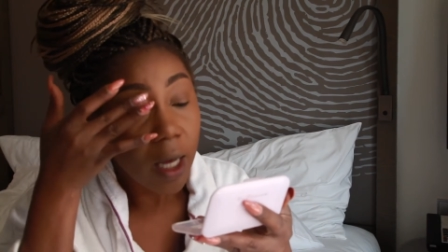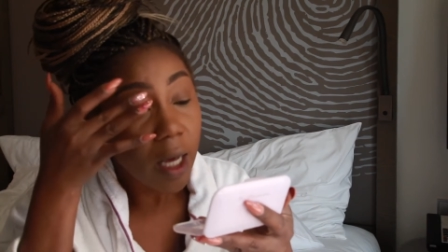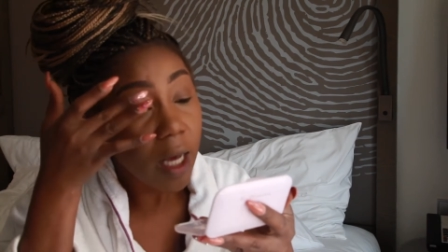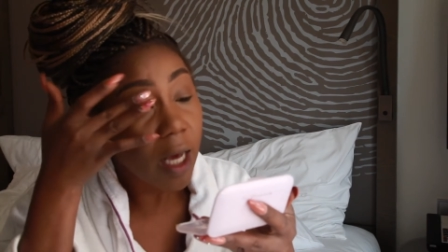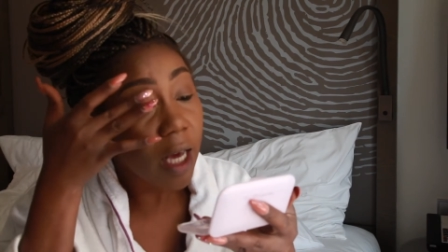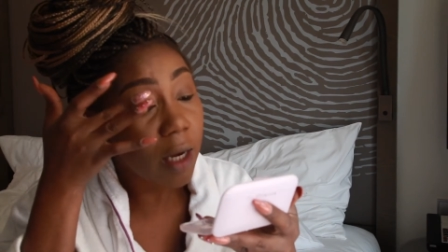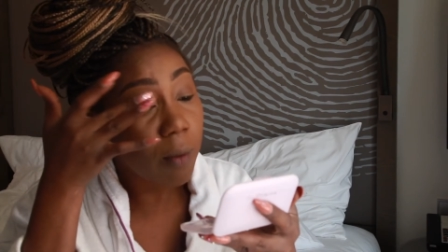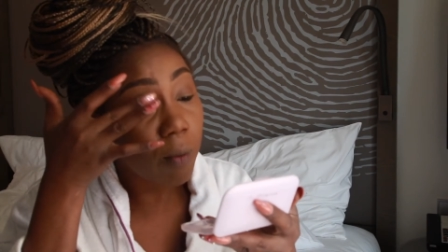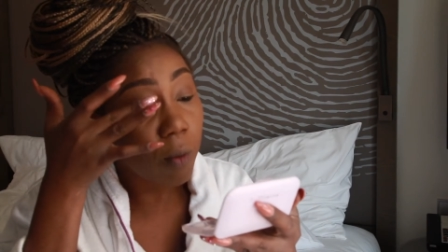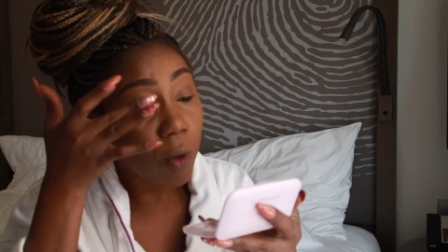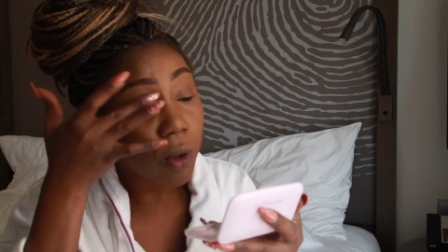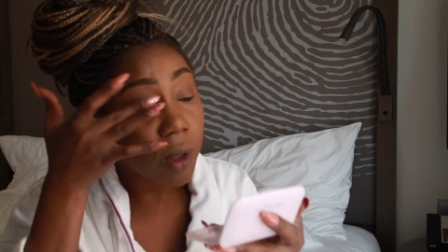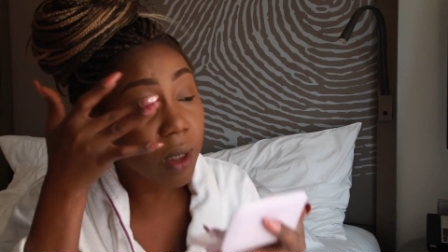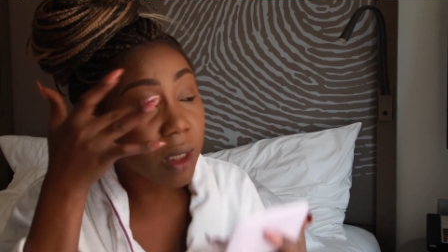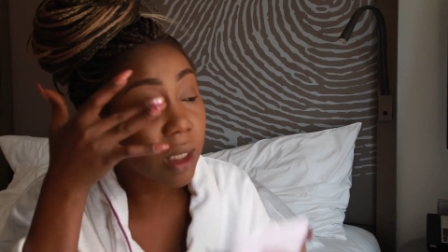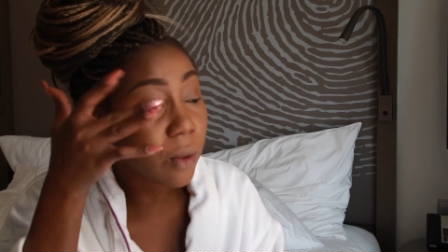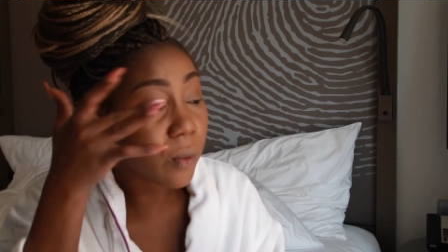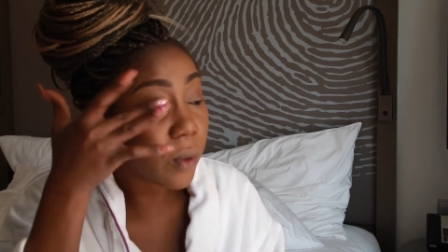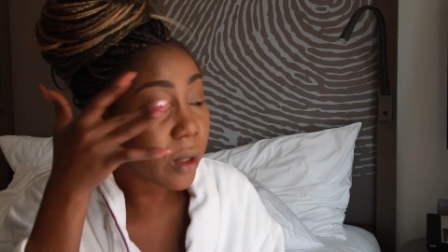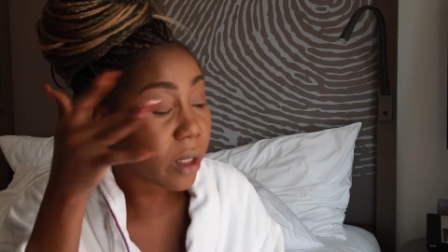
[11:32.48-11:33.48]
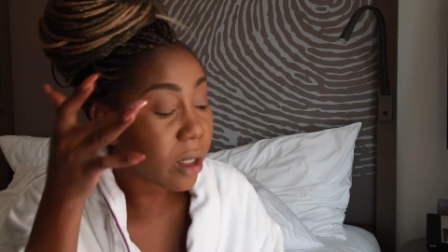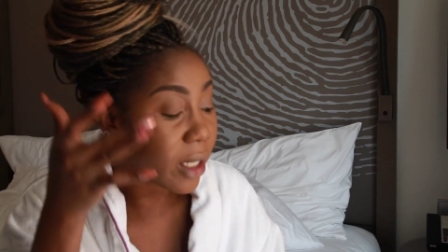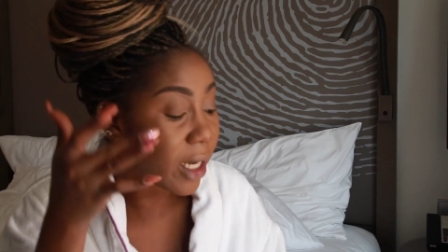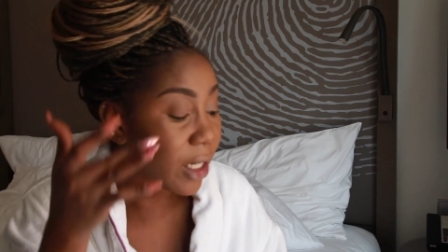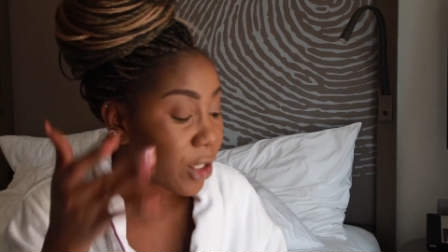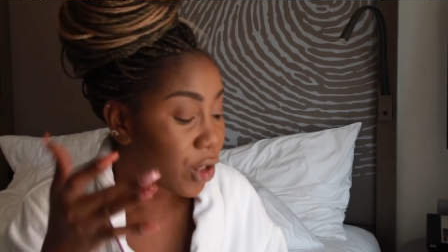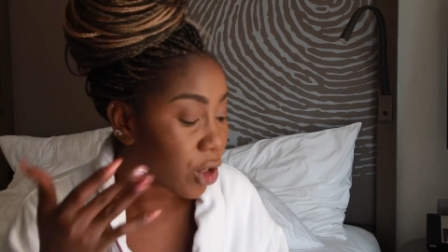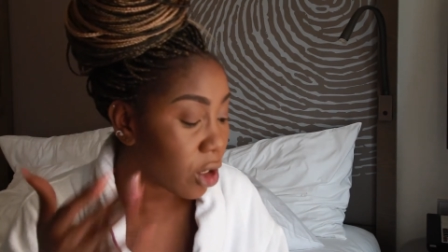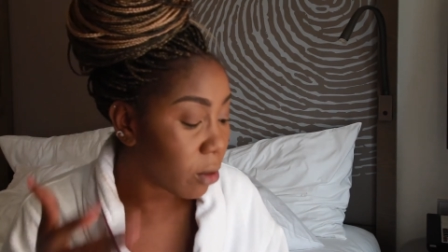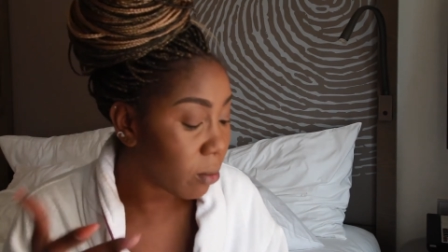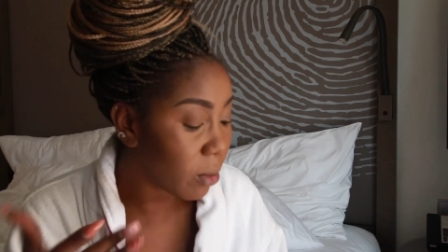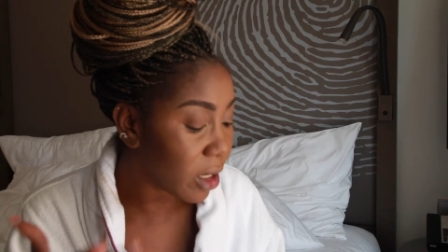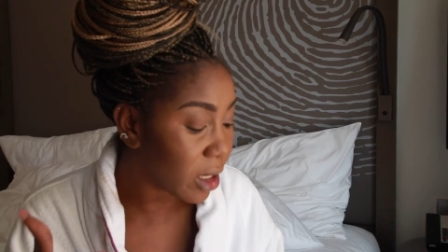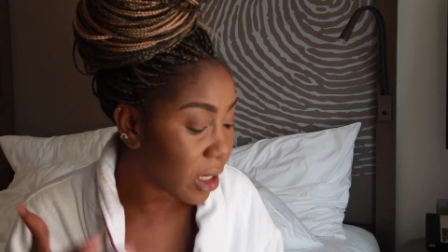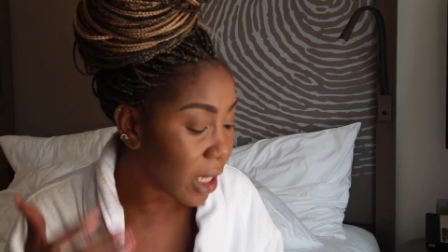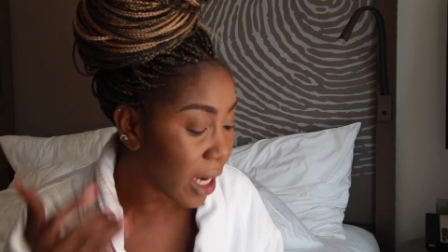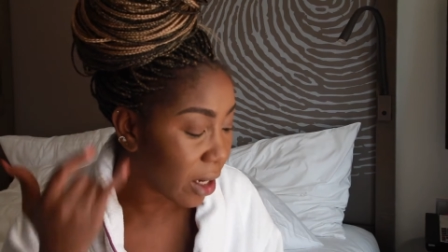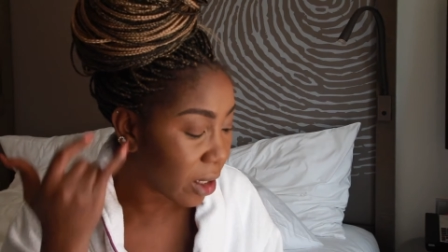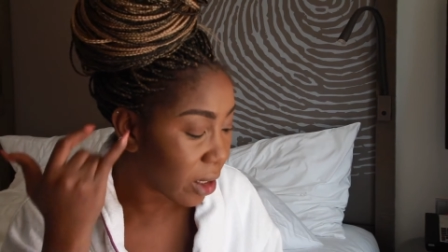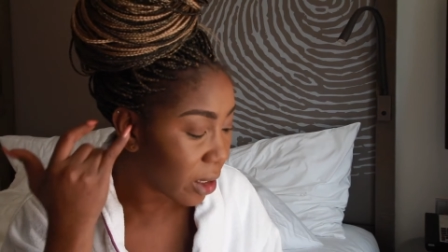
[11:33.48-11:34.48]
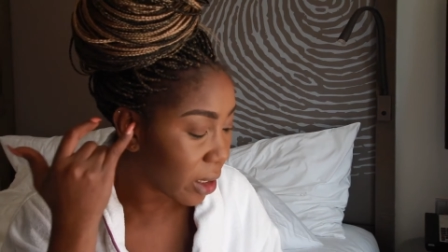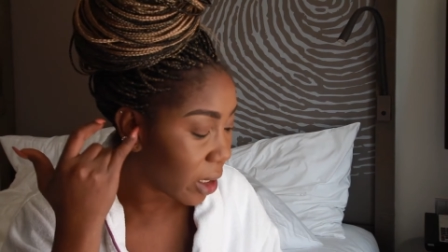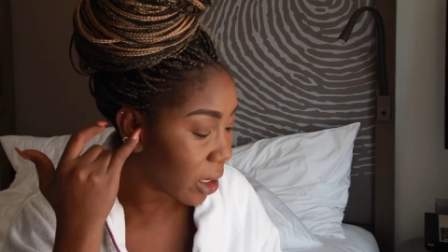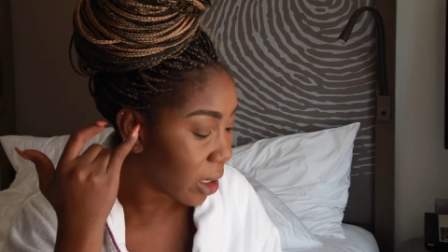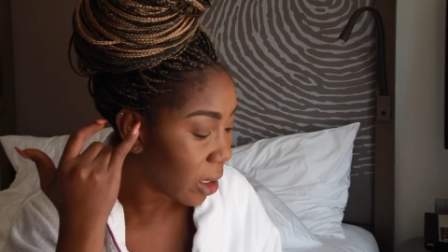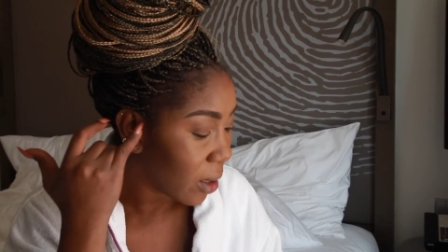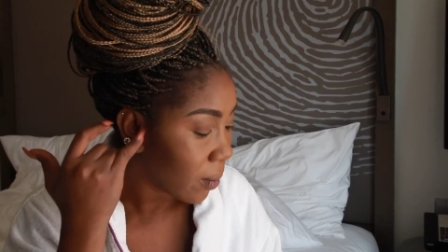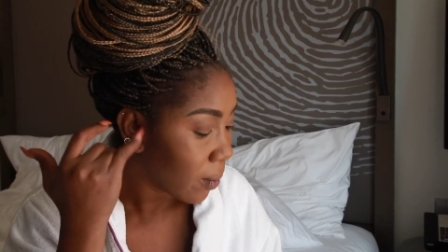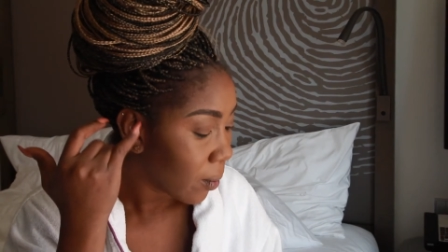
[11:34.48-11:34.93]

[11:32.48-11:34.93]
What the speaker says: and mostly with the Nigerian mentality.